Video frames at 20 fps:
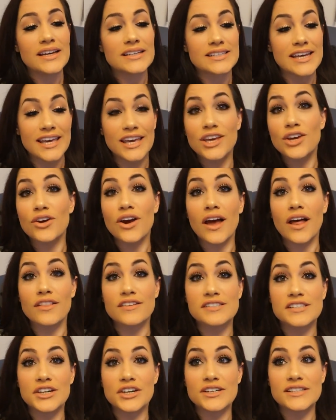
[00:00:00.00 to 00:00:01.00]
Taking your
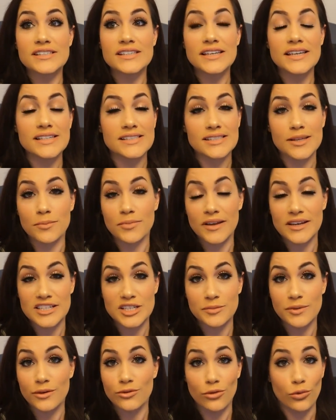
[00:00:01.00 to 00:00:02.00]
health seriously is something
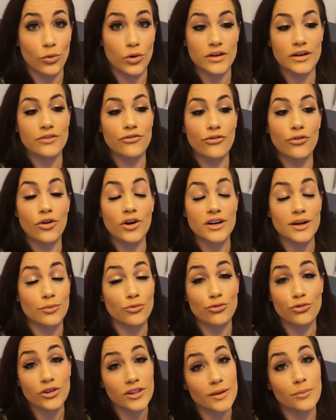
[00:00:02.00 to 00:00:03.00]
to be rewarded for, and
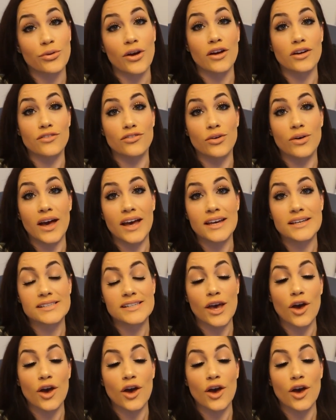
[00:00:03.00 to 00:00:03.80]
I'm really proud of you guys.